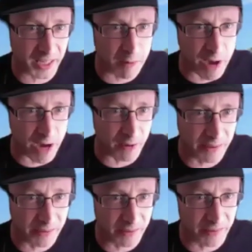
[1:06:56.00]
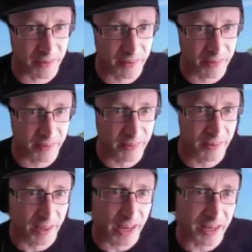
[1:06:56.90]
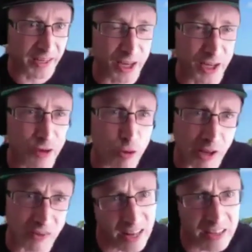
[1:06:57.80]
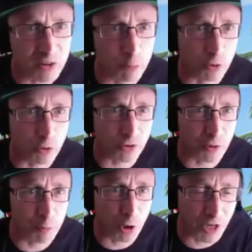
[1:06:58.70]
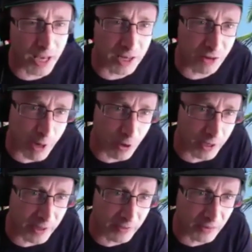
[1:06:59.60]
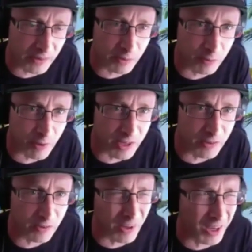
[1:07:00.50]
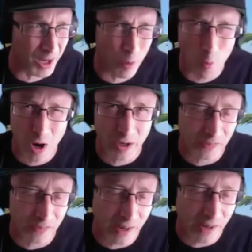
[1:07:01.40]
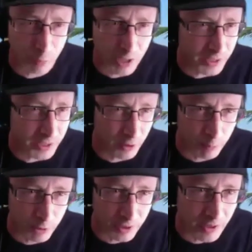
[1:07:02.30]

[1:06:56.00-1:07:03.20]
about his and translatable to the modern age about his work / medium, and